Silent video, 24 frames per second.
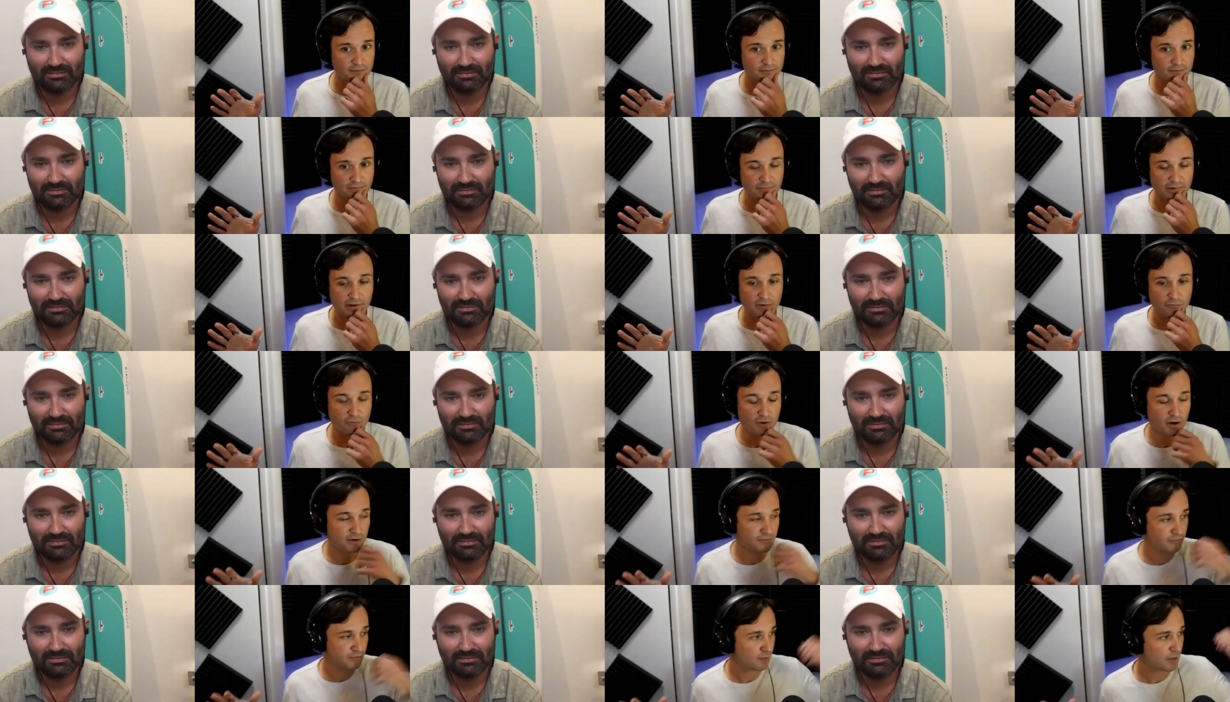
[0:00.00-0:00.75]
Speaker 1: I
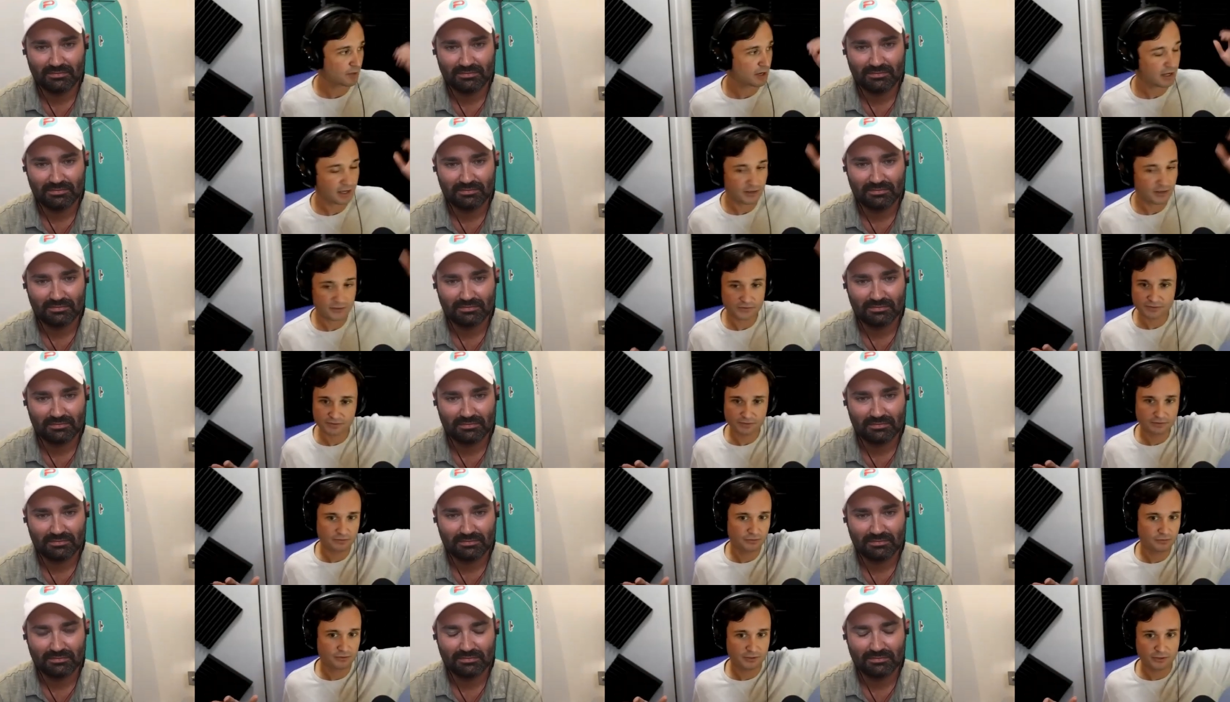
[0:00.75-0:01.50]
walked from my house
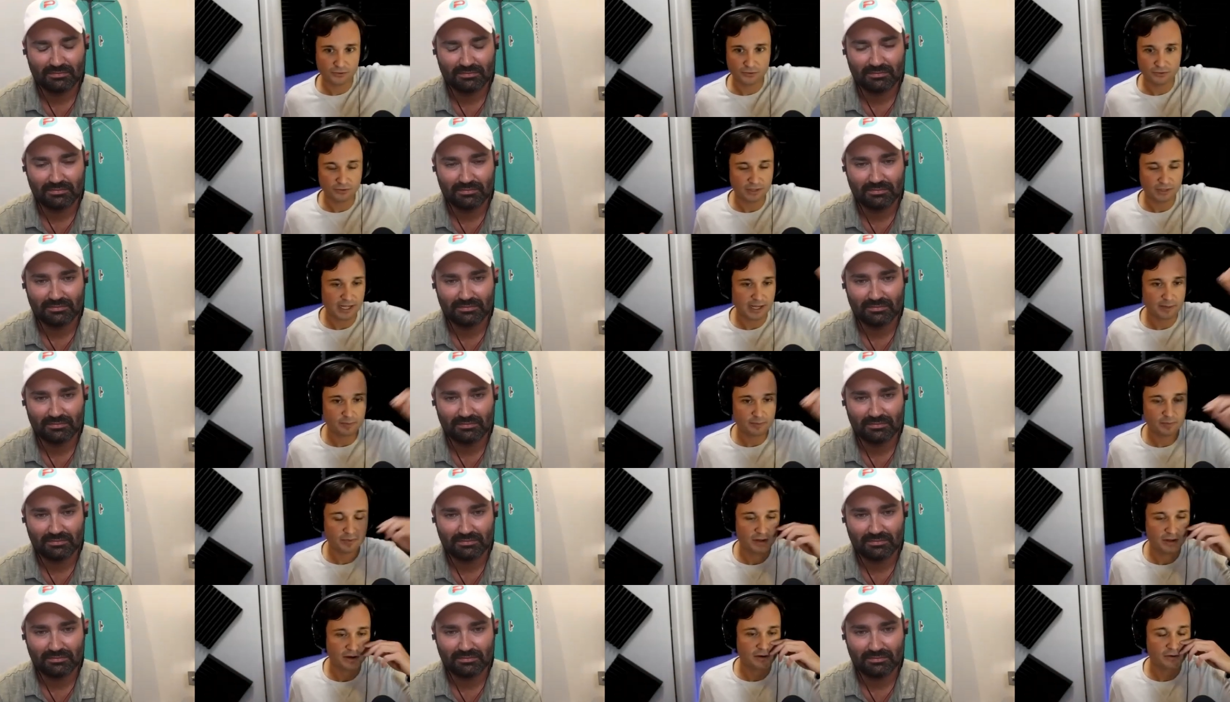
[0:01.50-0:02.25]
to a little lap
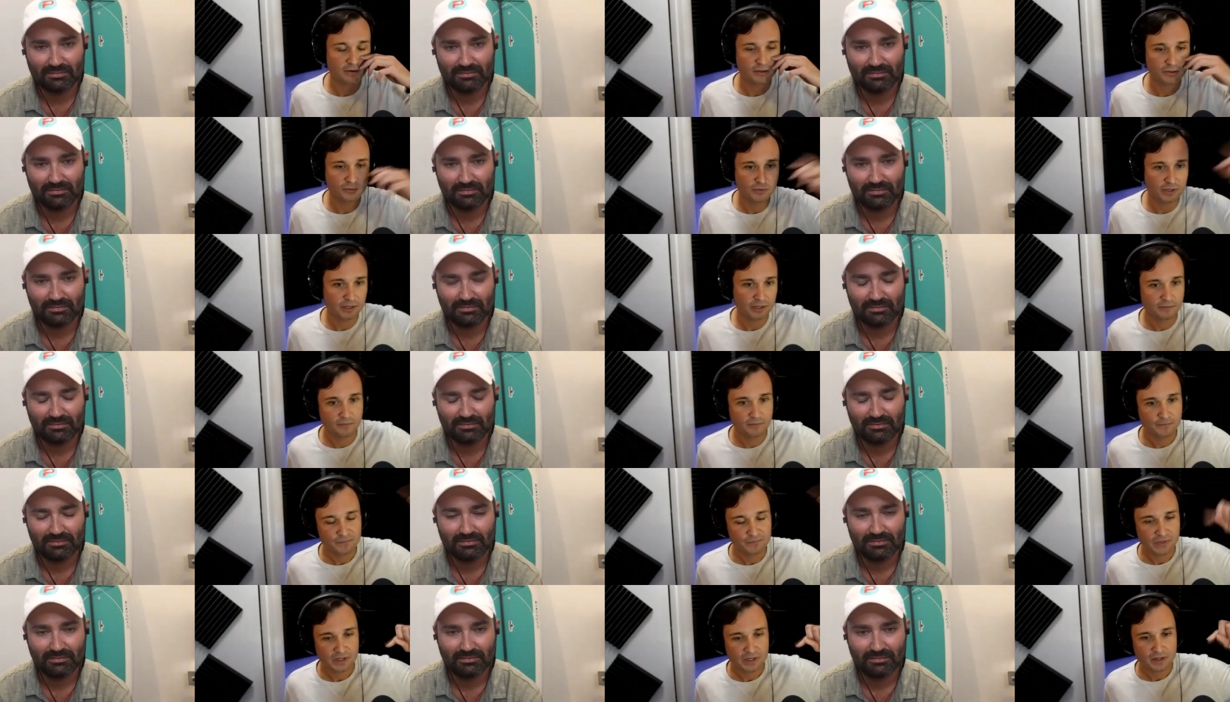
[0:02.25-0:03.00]
there all the way
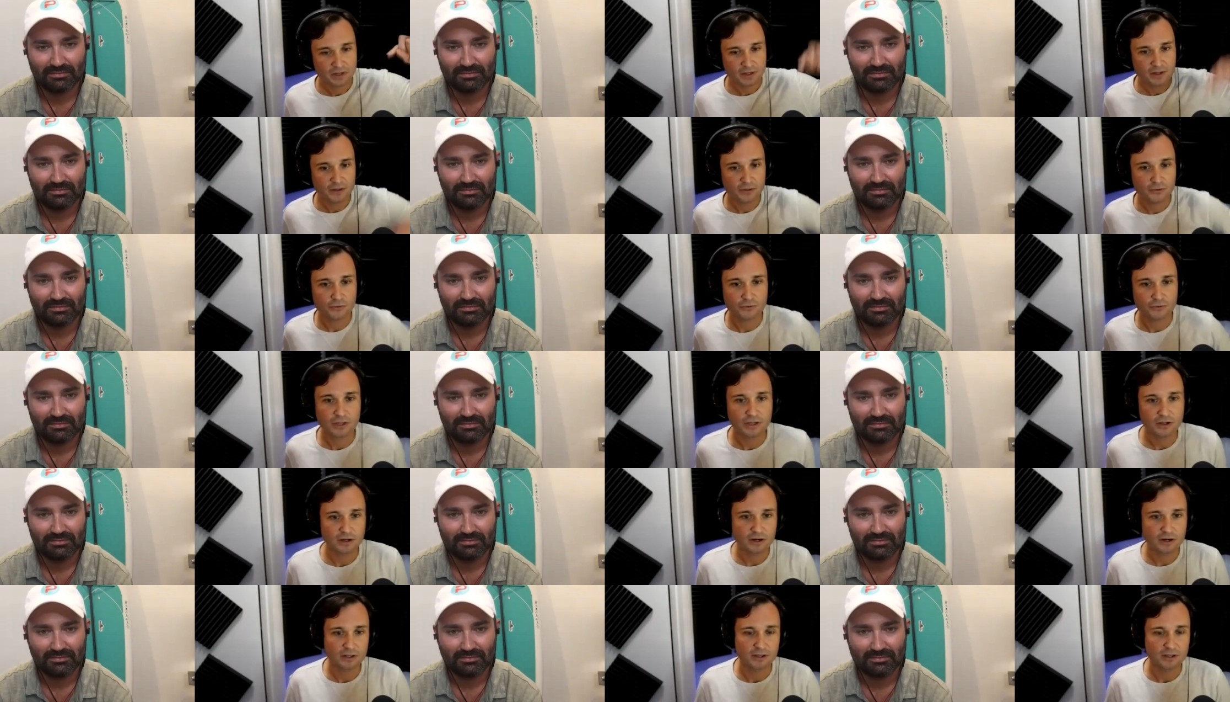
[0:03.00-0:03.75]
to Key
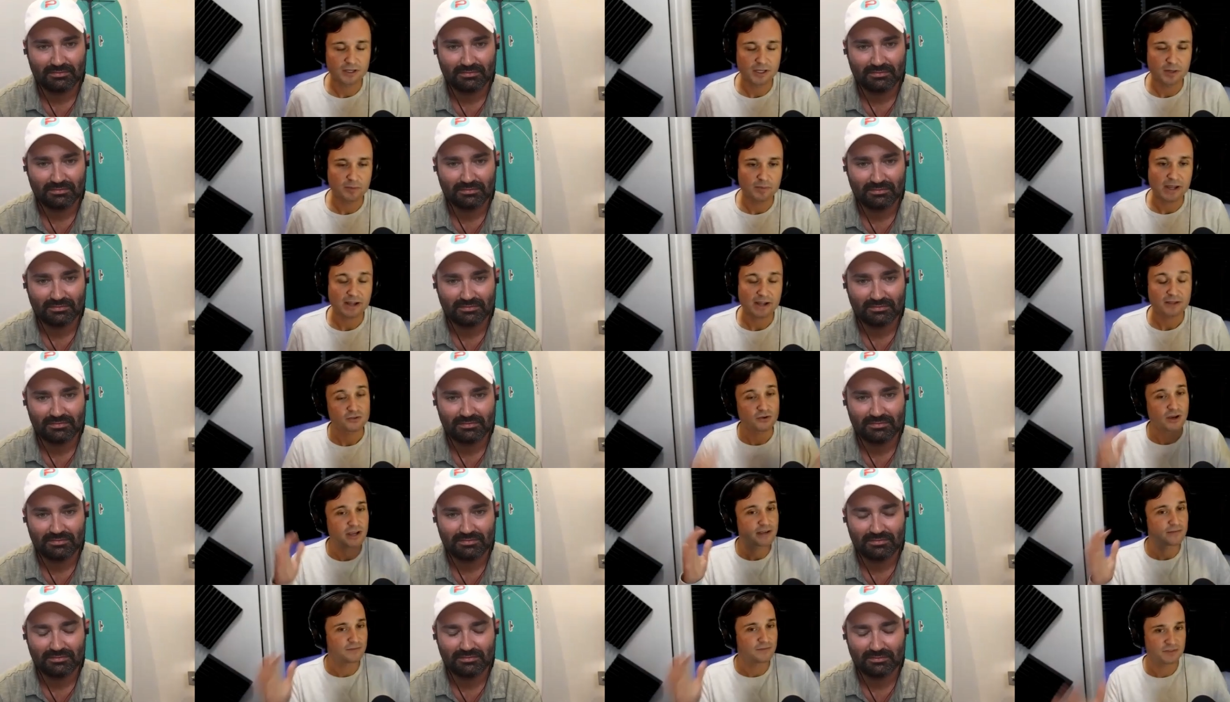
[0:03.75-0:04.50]
Colony and back. So
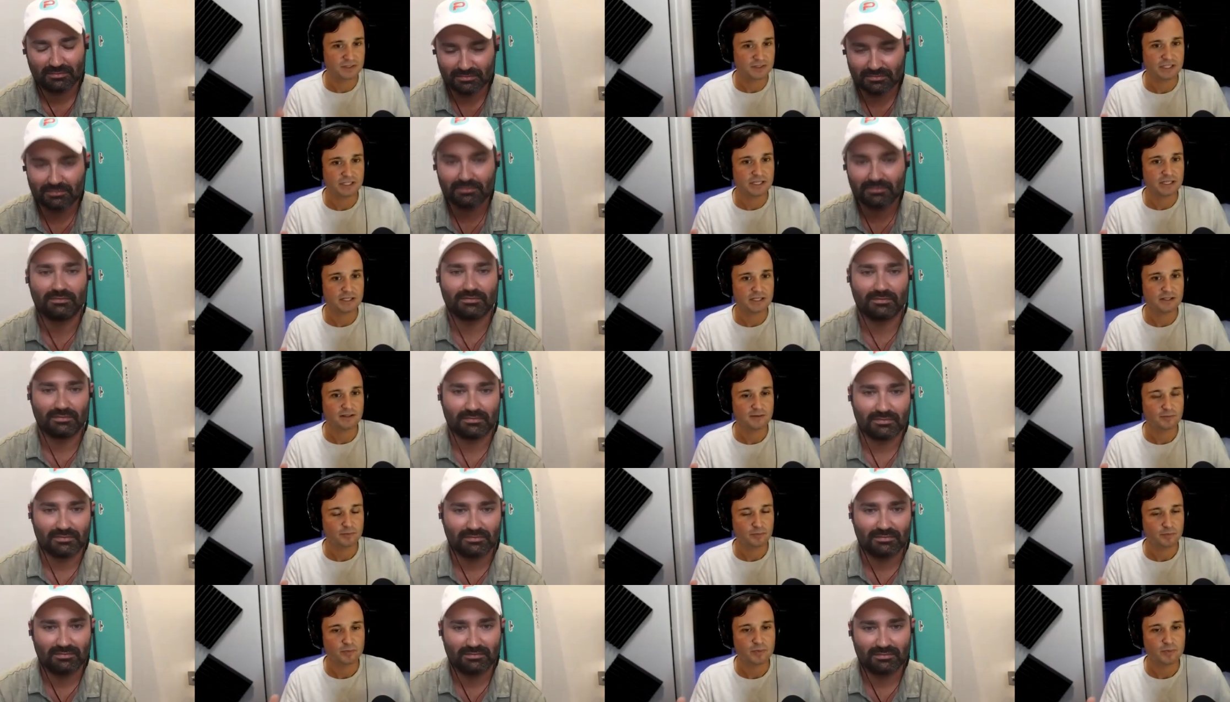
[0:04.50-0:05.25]
I see
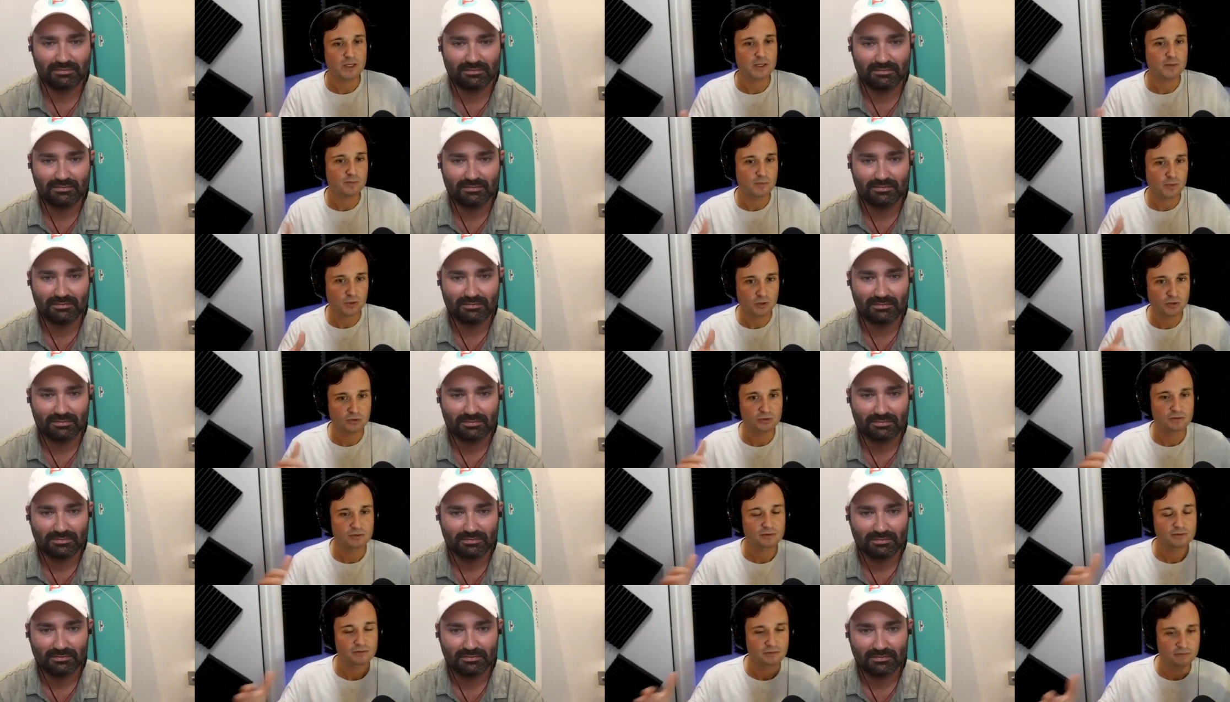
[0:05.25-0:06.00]
mm-hmm. people
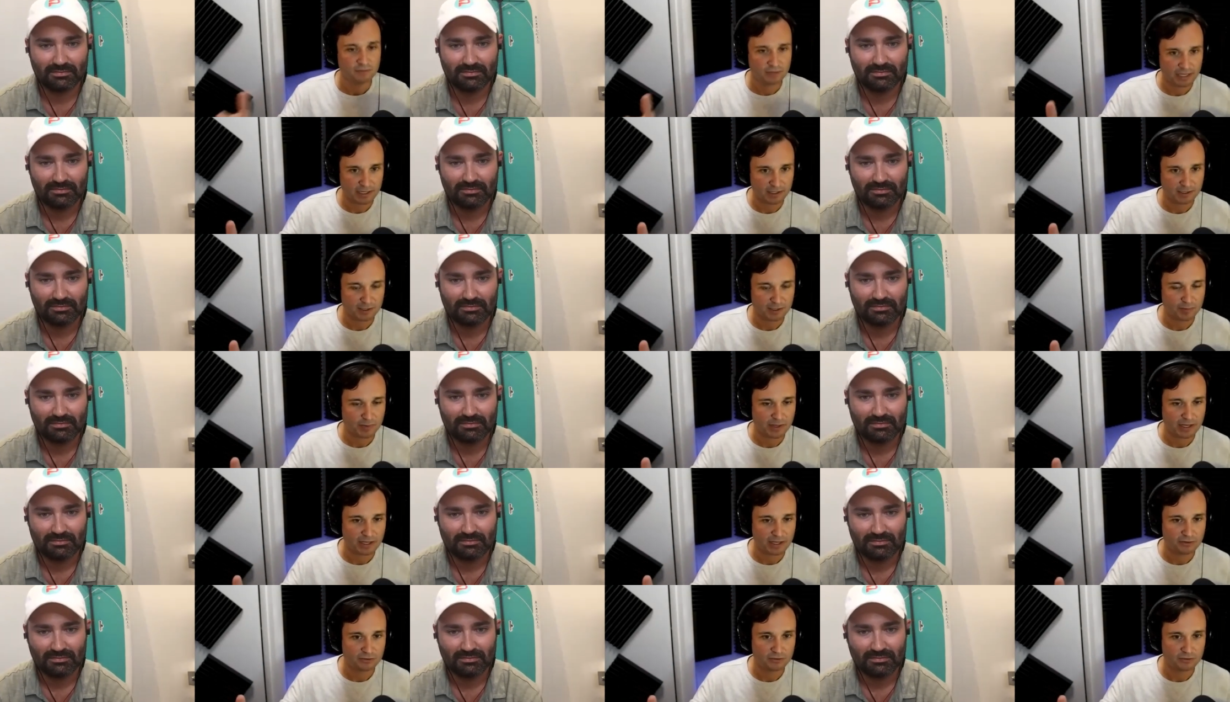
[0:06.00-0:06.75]
getting the
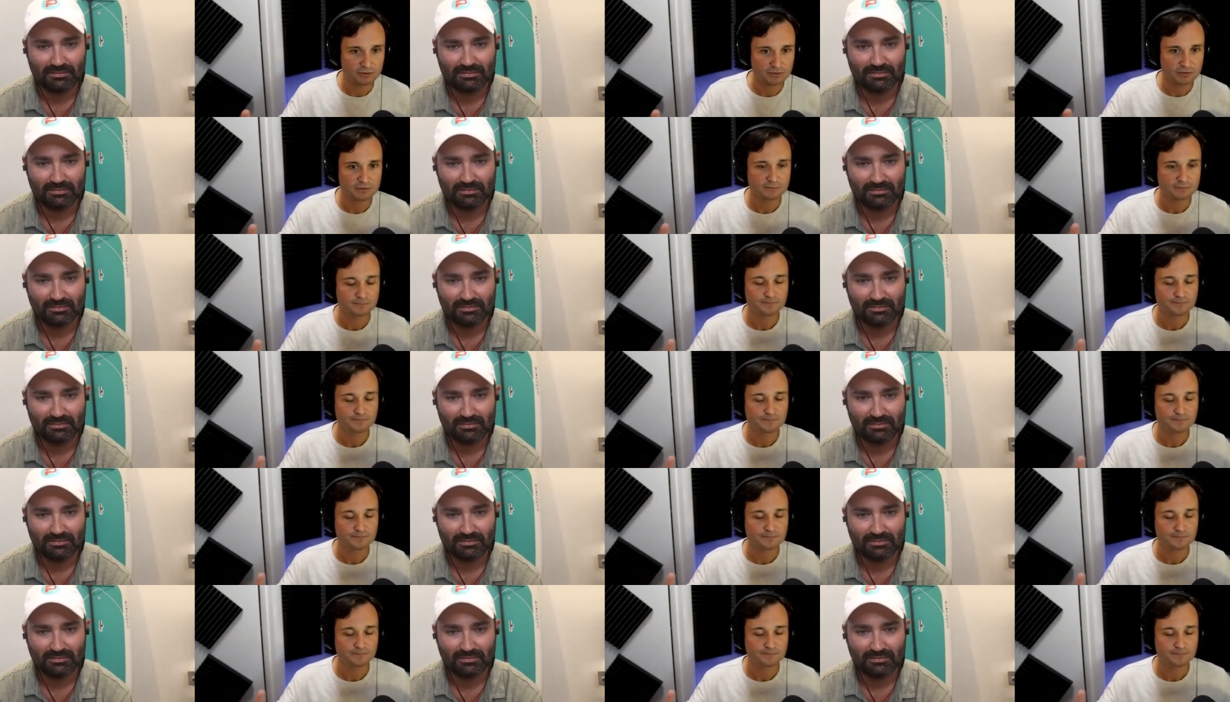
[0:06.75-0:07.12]
paddles,